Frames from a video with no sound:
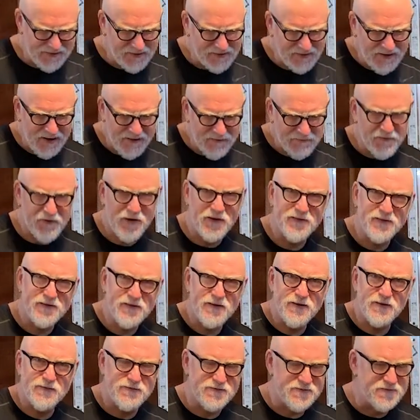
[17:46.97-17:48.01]
the life I
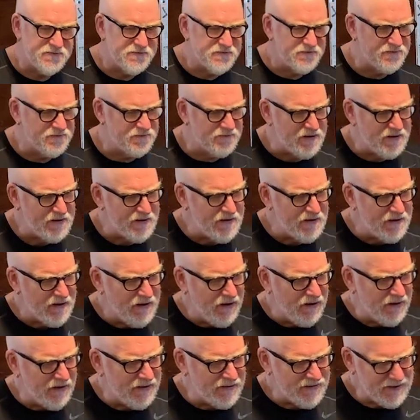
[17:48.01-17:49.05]
live. And
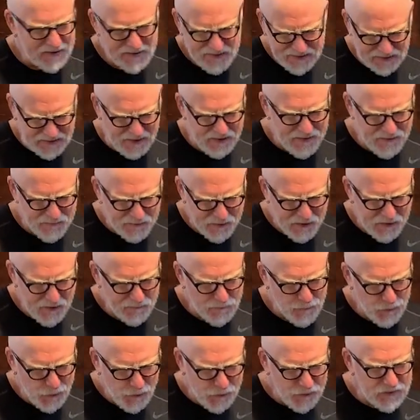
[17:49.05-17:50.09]
as I said, if I
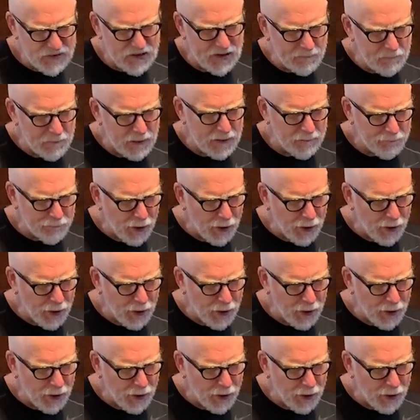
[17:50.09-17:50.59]
had words, I'd be a